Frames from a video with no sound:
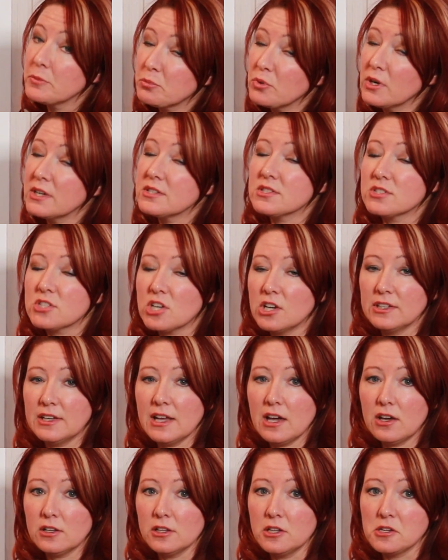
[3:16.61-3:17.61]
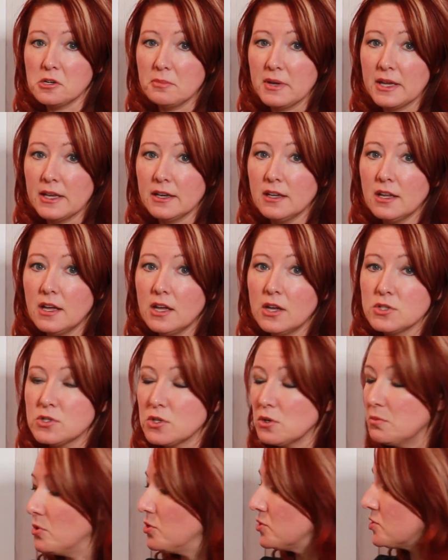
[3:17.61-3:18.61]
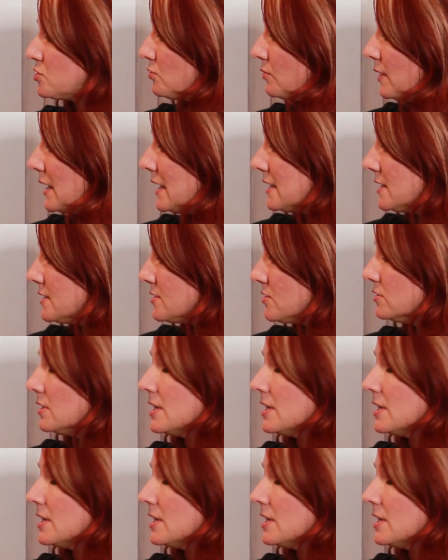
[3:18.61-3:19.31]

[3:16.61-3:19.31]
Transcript: price has gone down a little bit. So most granites